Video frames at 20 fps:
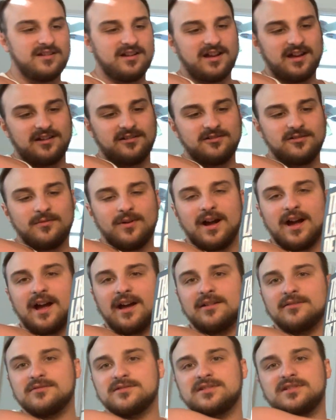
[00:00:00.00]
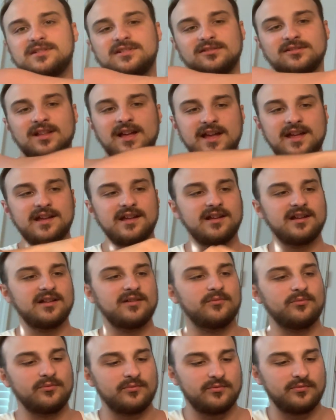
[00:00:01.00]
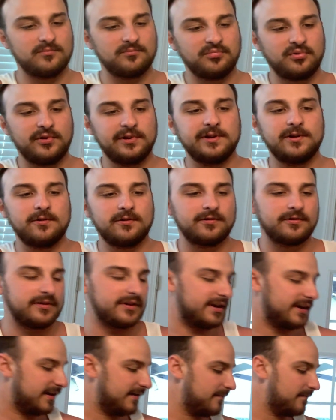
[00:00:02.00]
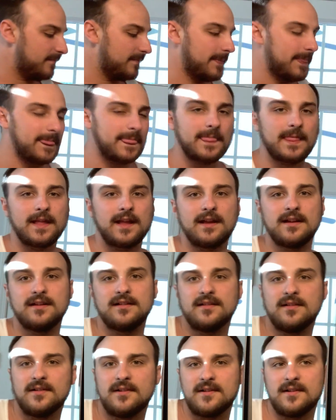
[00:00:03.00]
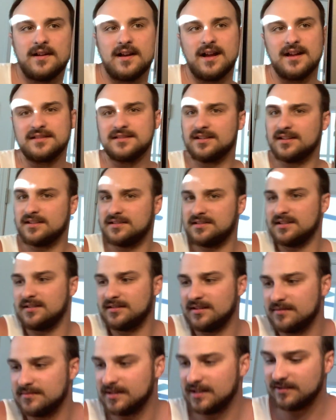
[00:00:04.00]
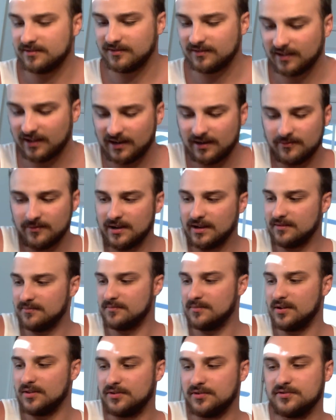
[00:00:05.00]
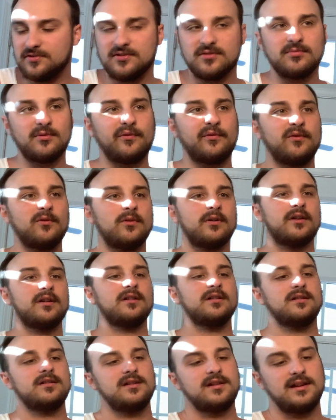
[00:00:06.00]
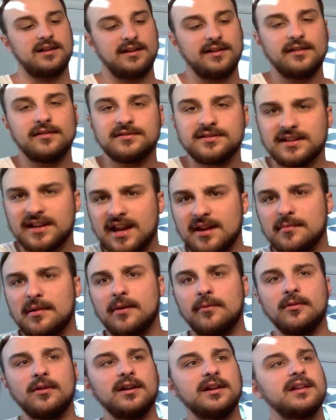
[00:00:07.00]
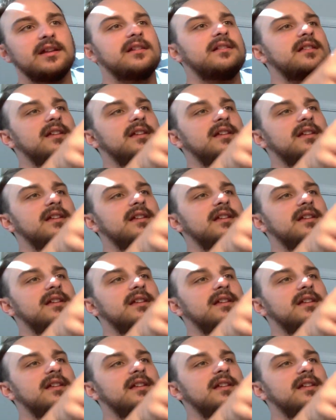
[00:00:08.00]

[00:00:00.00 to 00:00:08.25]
know why, I was delaying pre-ordering it. So sometimes I do that, I wait a month or two before. And I know it's a game I wanted,